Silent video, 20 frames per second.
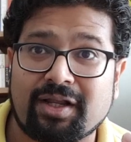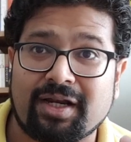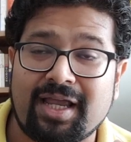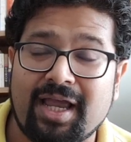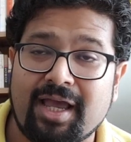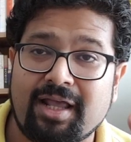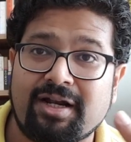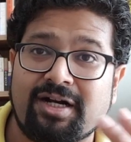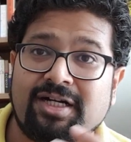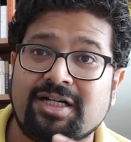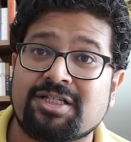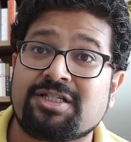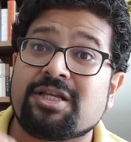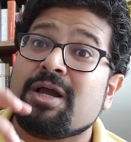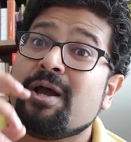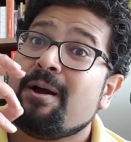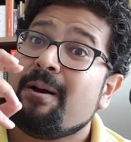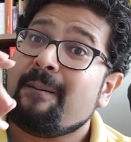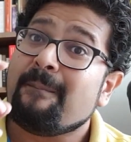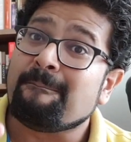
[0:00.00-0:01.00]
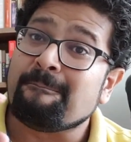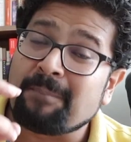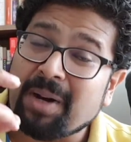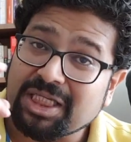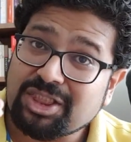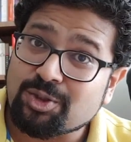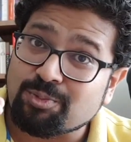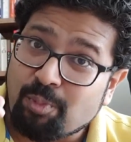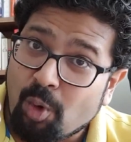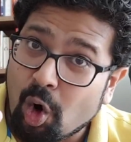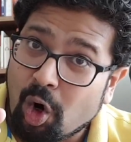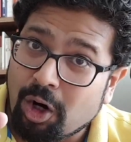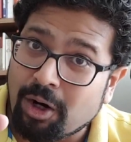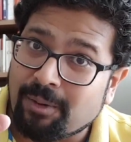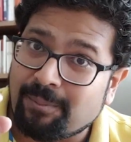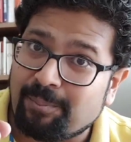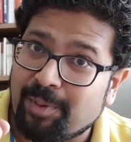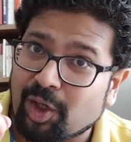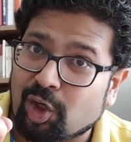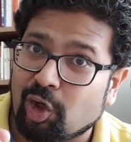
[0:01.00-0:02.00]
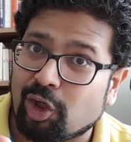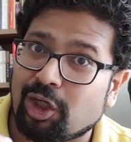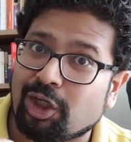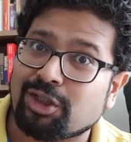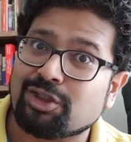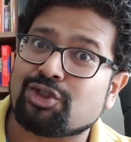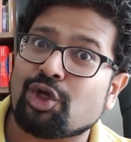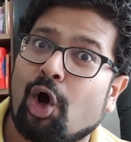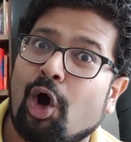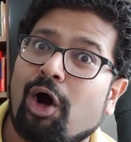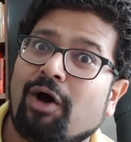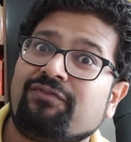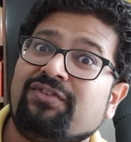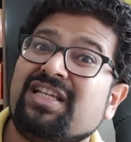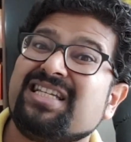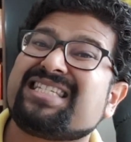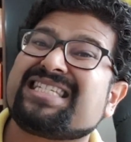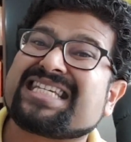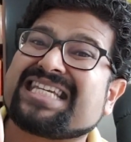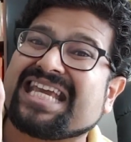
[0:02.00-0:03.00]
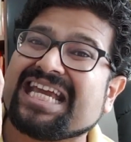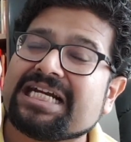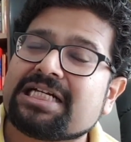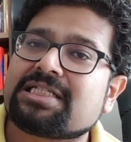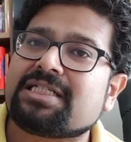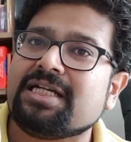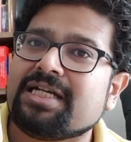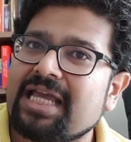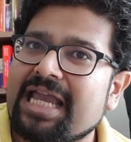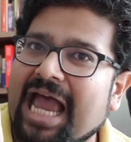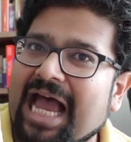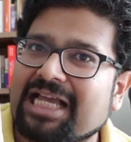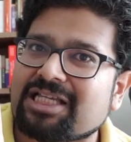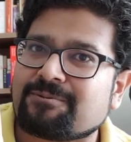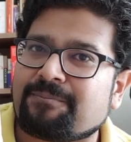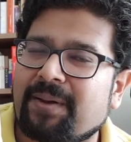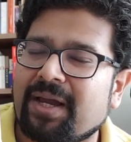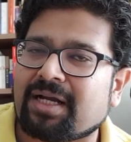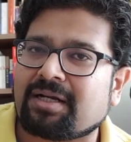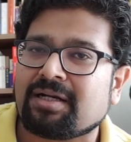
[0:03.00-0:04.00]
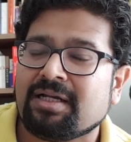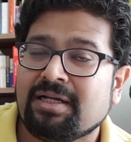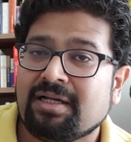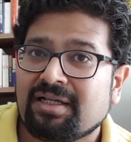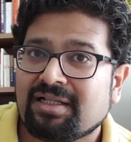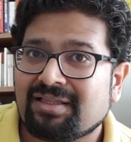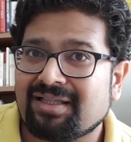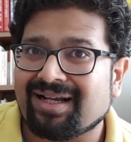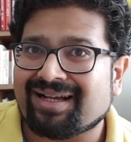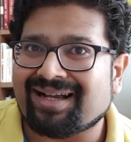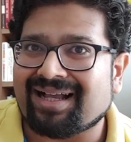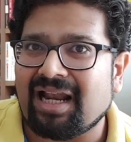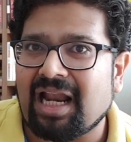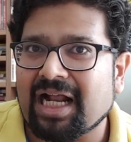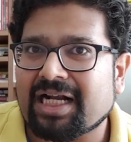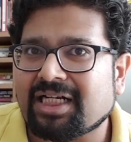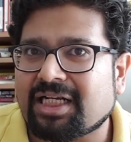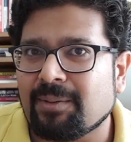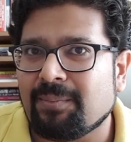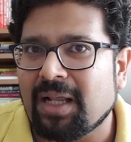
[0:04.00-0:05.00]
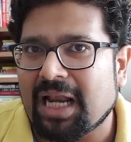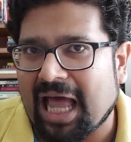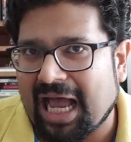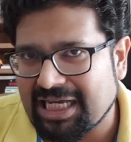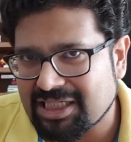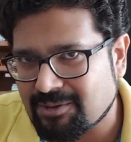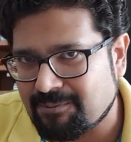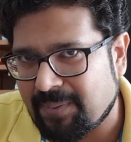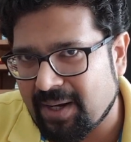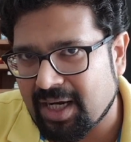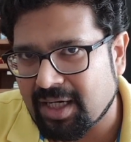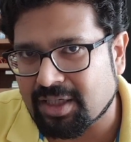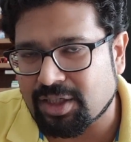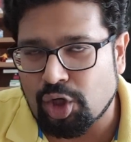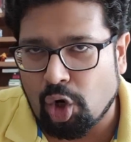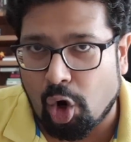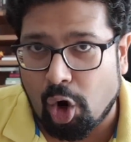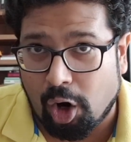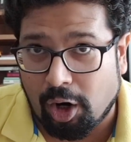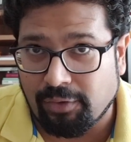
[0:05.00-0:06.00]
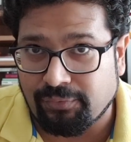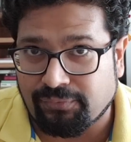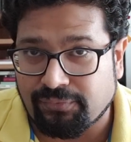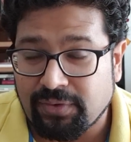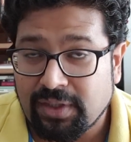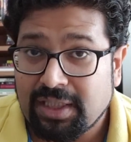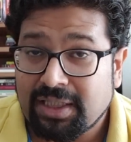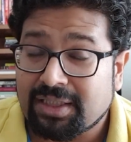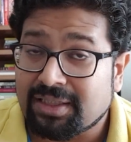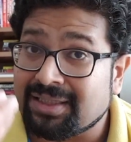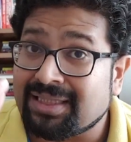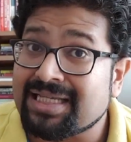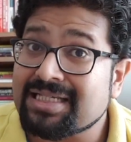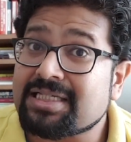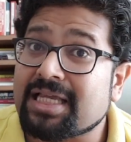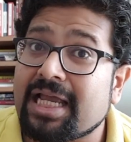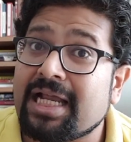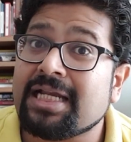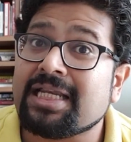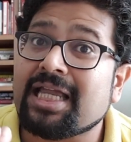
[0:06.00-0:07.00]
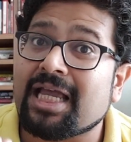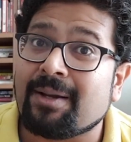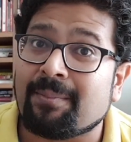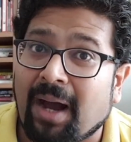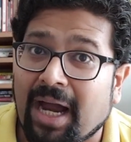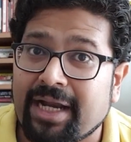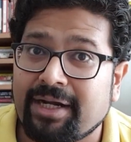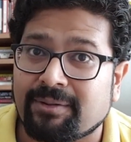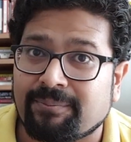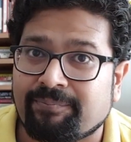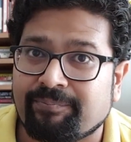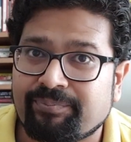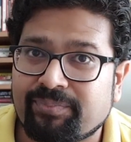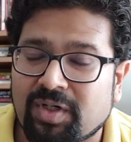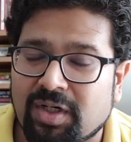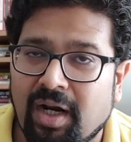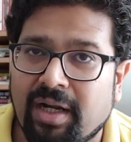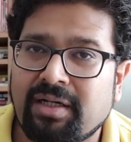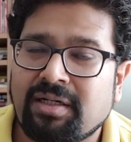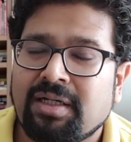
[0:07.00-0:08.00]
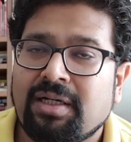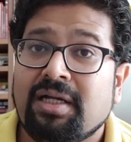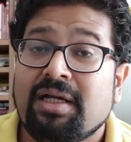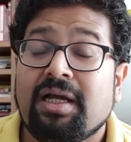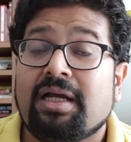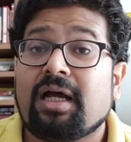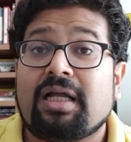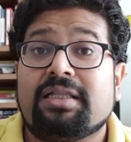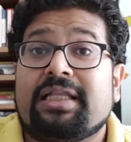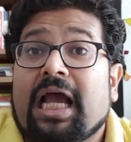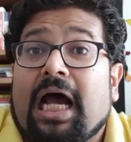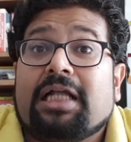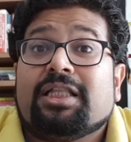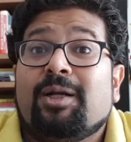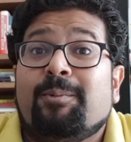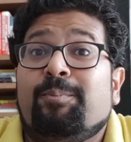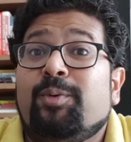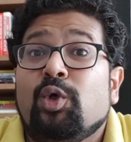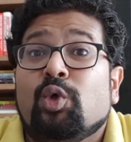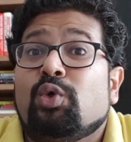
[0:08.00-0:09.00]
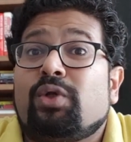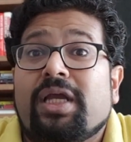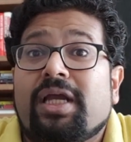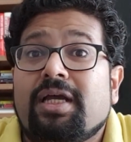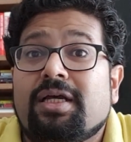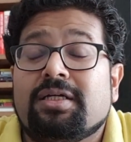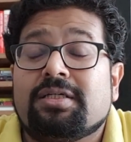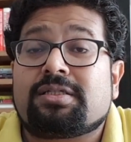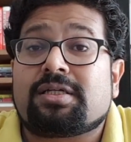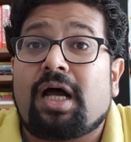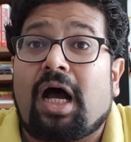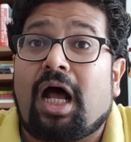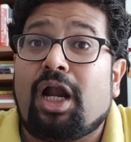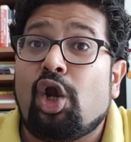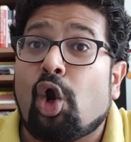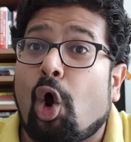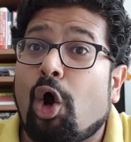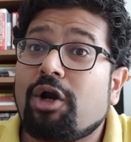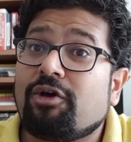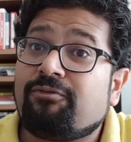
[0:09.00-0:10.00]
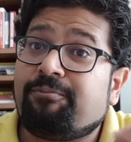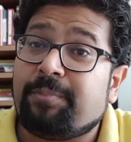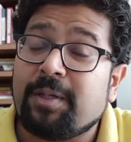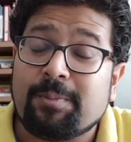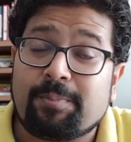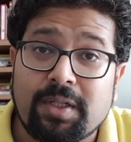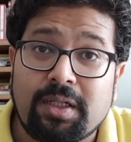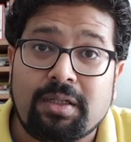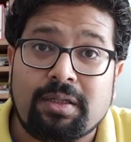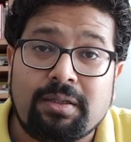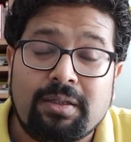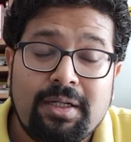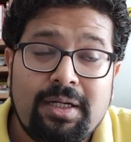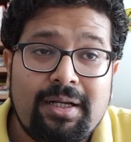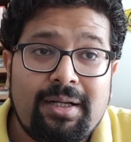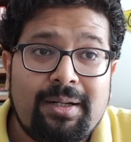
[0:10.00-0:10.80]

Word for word: creators much more because of the scarcity aspect, the collectible aspect of this in-game item, right? The other beauty is a lot of people